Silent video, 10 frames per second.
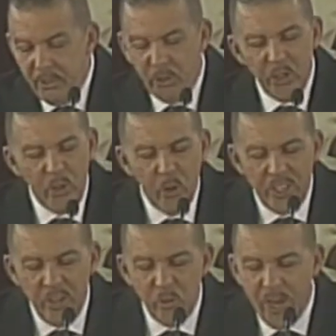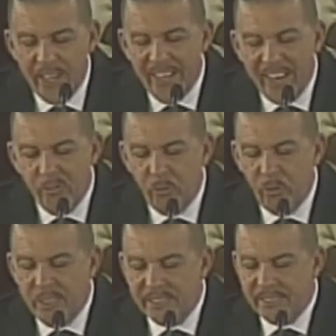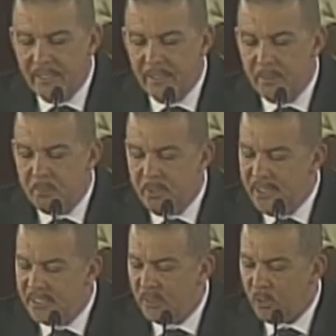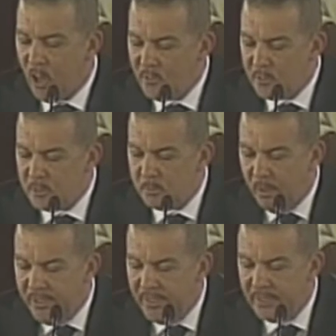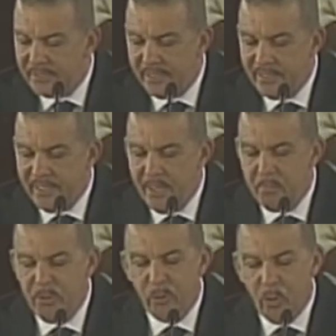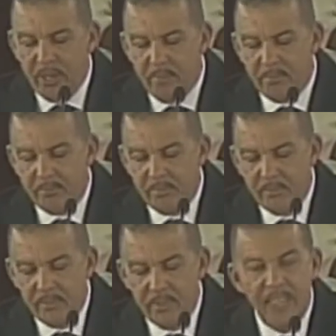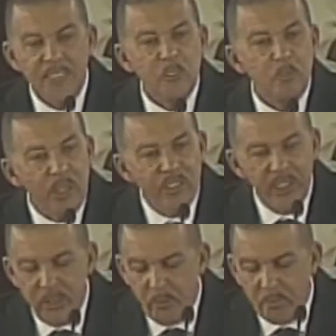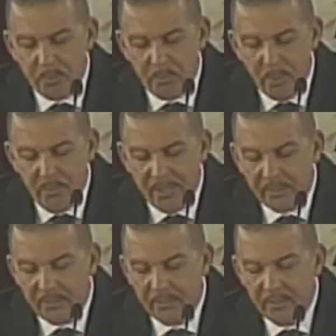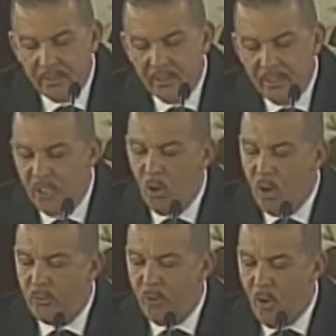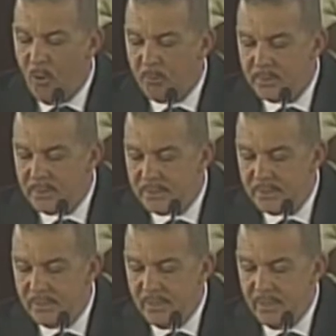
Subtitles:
Do you know he read every single piece of correspondence that came before him, especially from the public, in all forms?